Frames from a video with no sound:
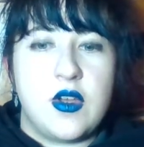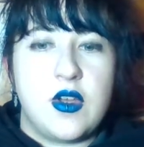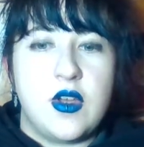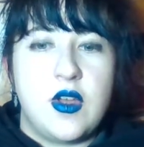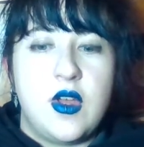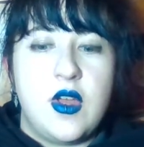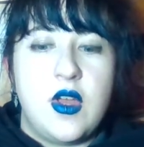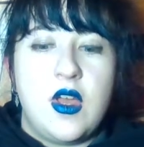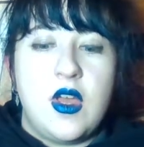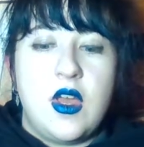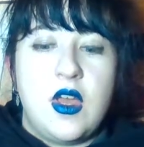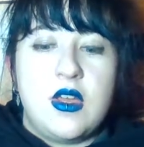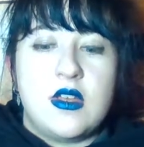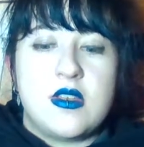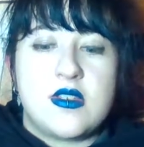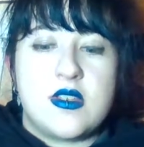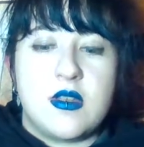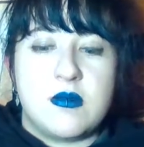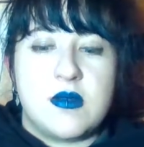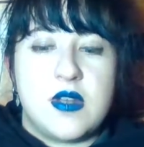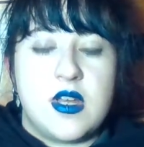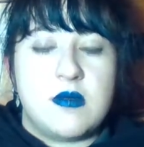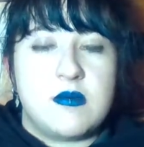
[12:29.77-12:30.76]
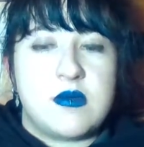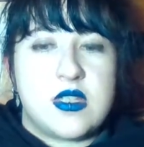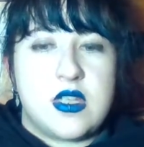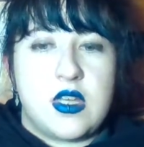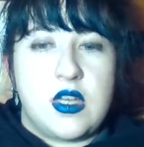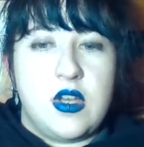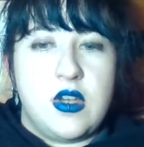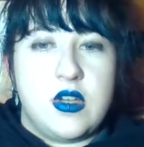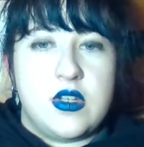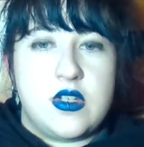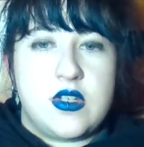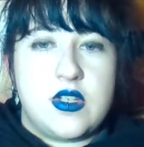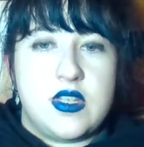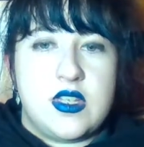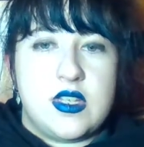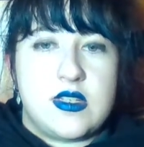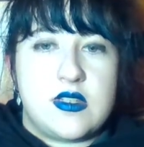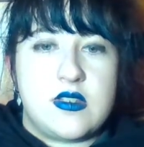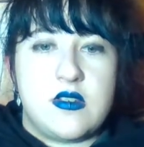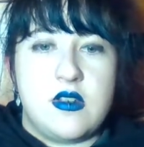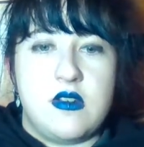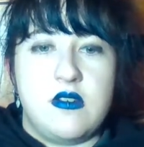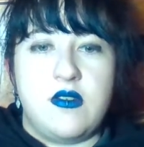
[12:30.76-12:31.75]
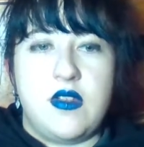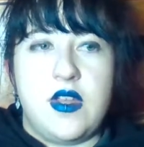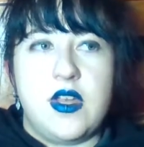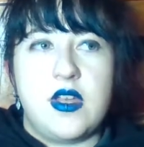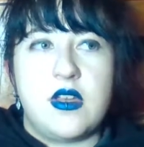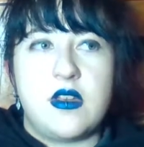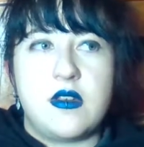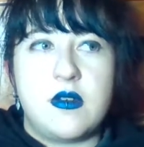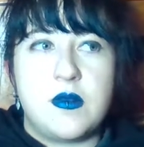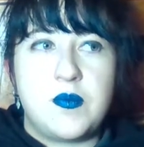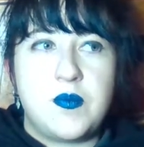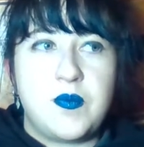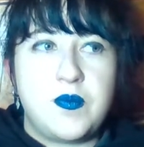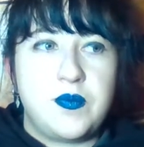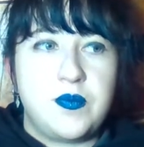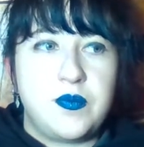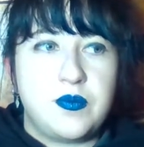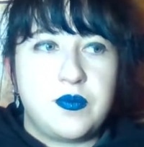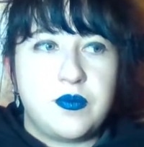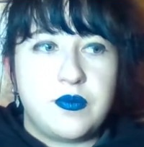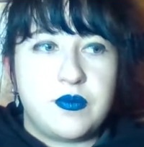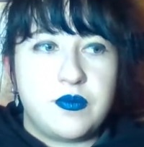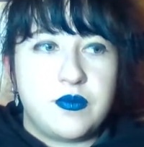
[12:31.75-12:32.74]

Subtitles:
So sometimes I go to this sort of like,